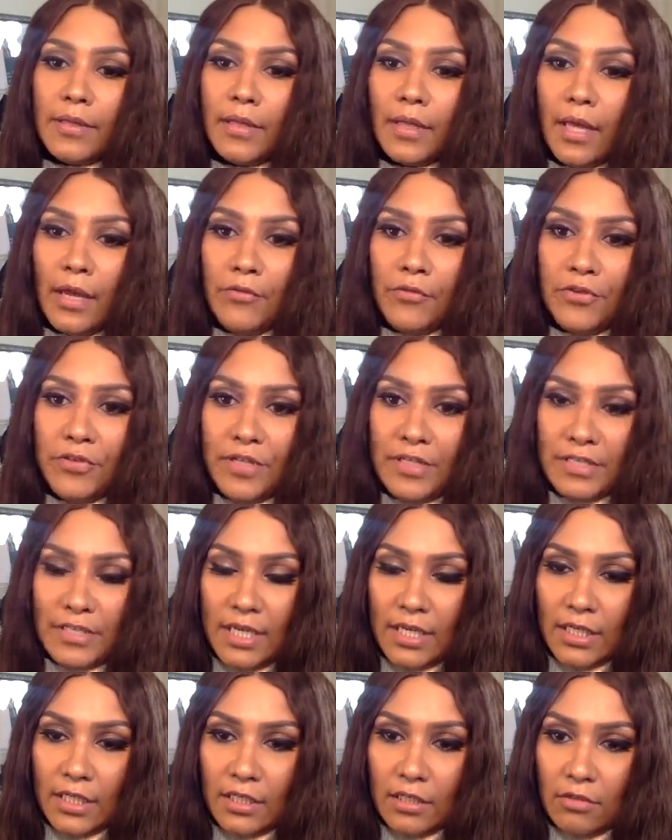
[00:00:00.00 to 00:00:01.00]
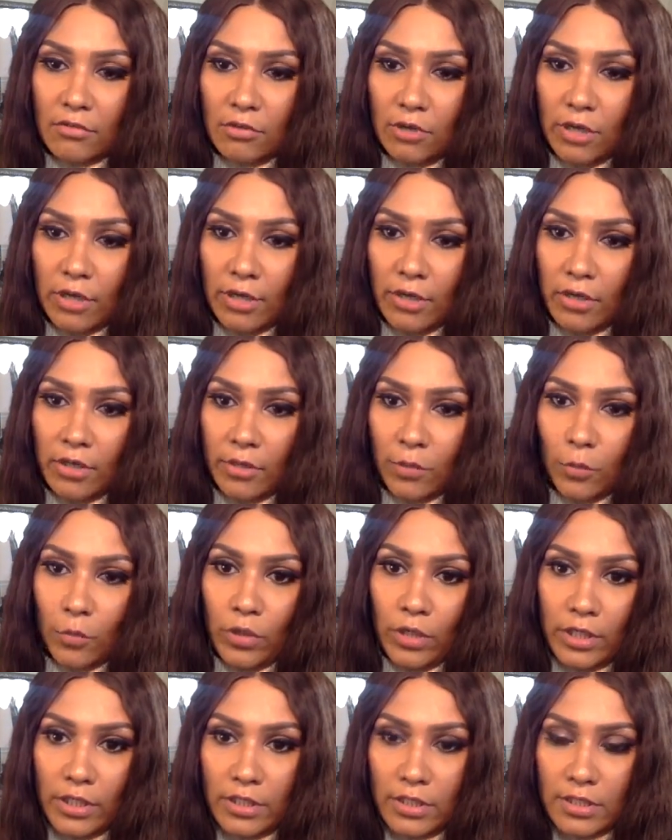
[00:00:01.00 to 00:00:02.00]
Everything's not going to go out all at
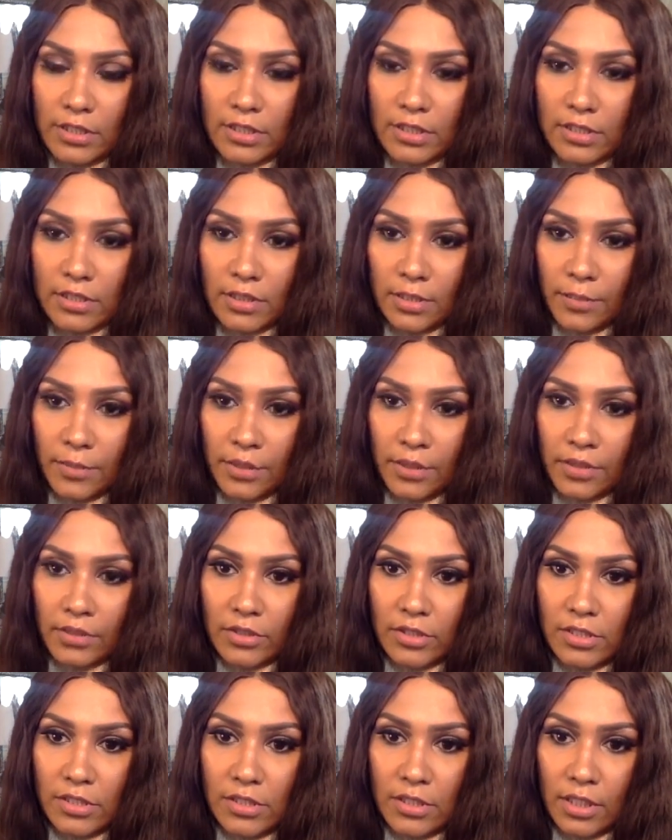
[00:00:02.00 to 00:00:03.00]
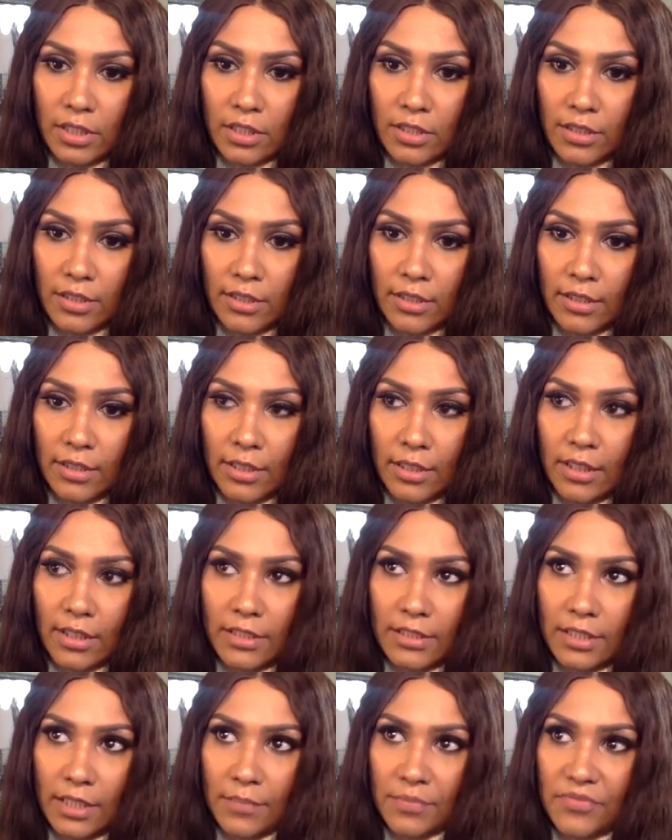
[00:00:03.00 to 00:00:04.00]
once. I mean, just like in any
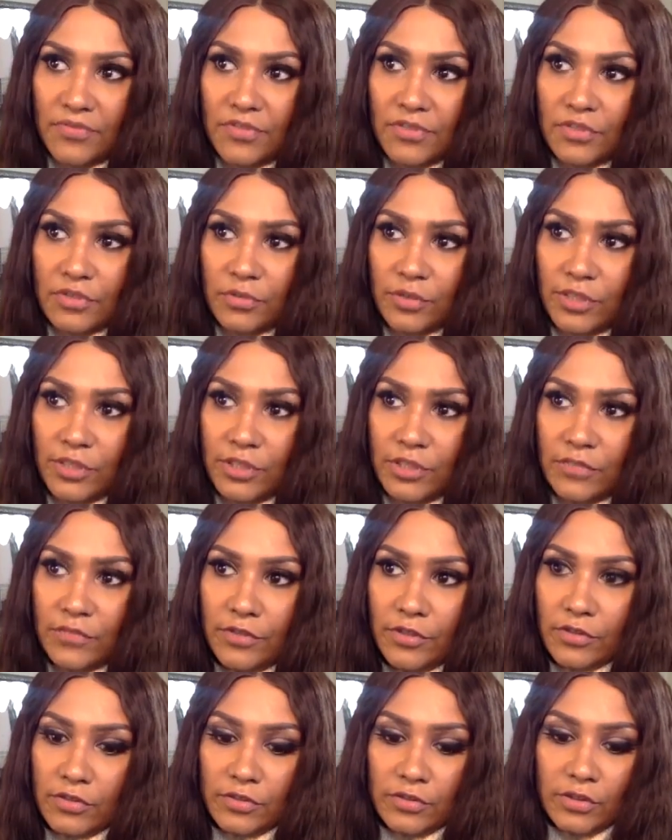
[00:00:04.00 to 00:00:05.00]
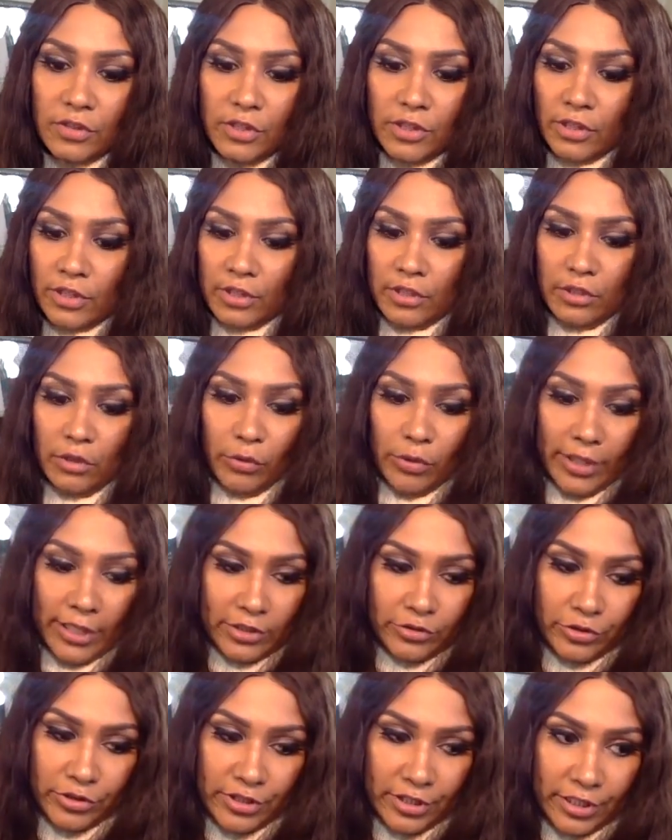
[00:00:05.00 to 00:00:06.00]
type of situation, if there's no
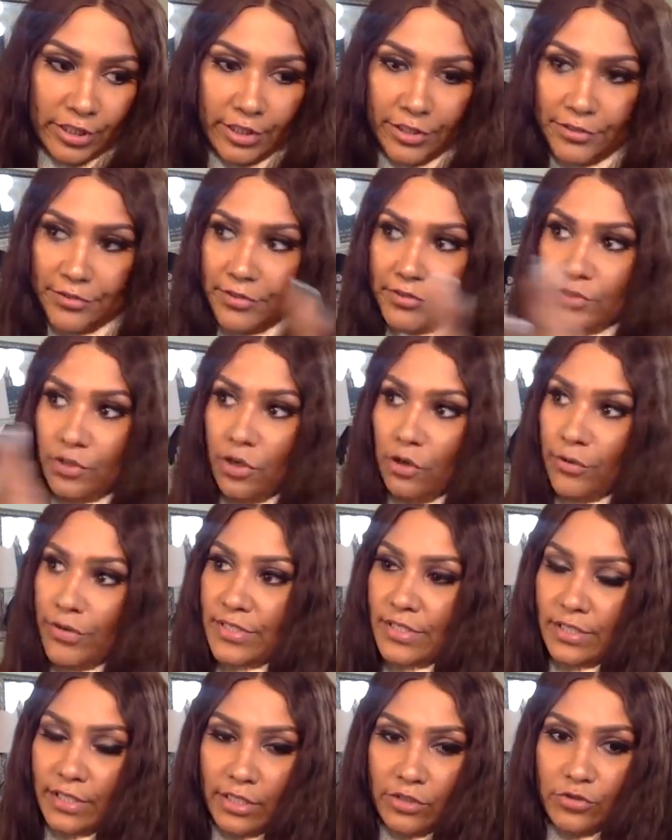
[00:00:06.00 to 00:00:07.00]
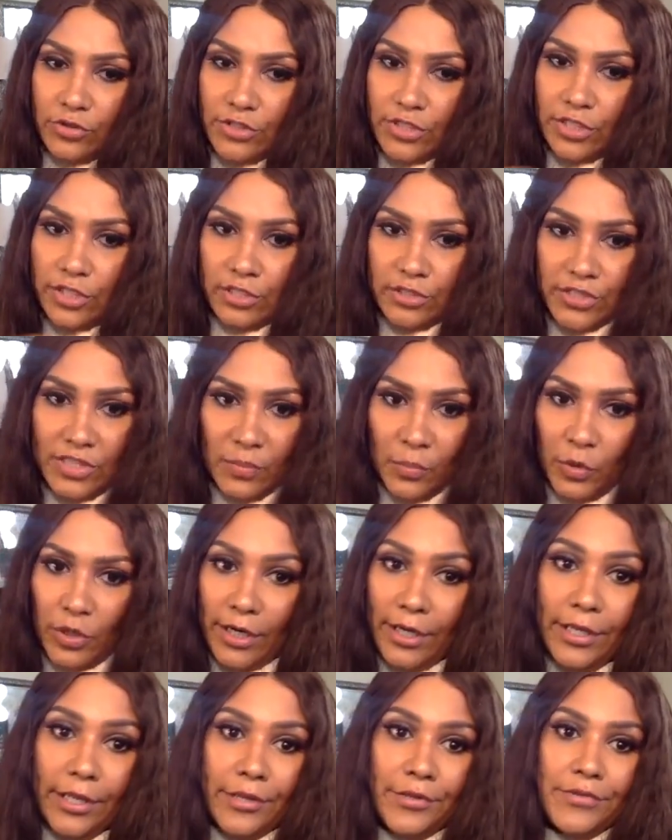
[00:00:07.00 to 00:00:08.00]
electricity here, there's always electricity
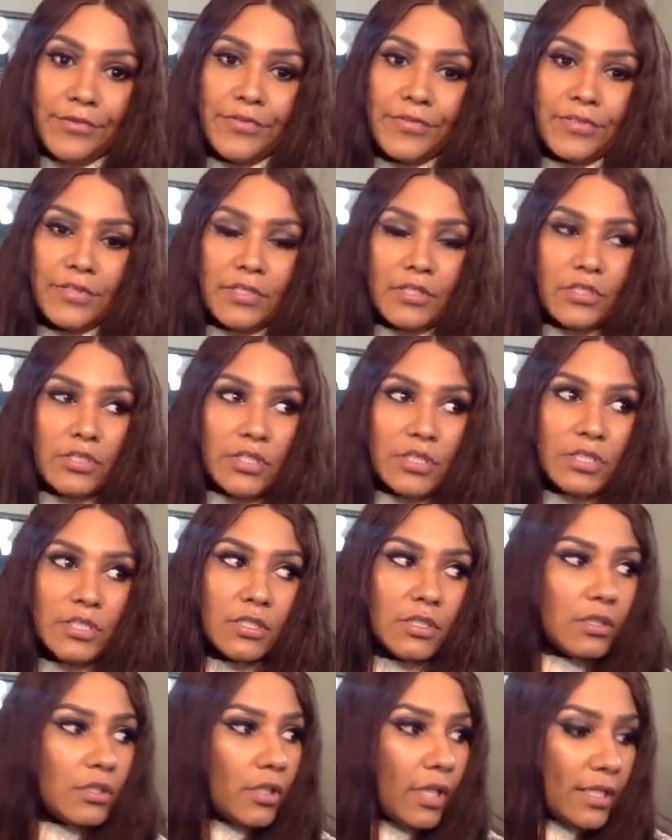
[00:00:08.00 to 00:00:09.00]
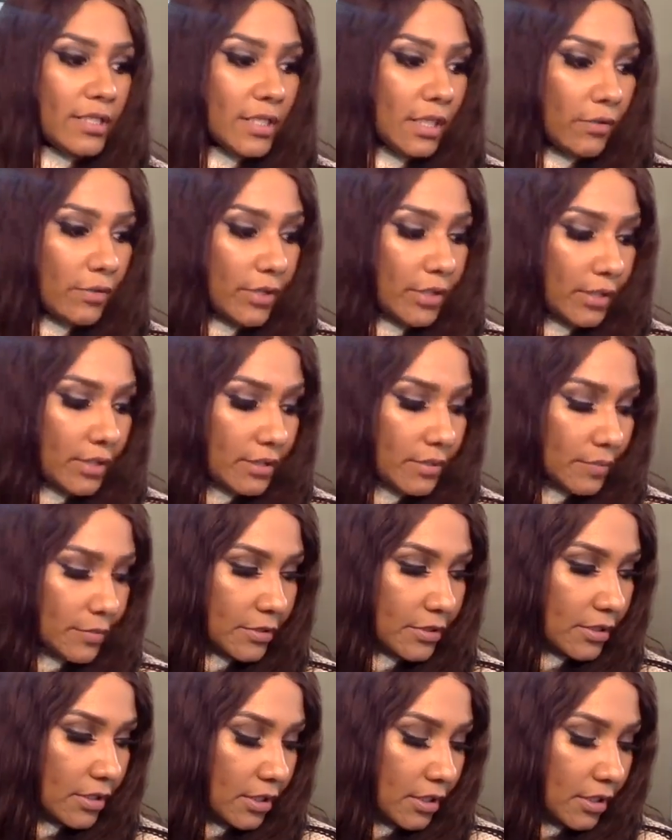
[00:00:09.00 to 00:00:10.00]
somewhere else. It's just that's how it is. But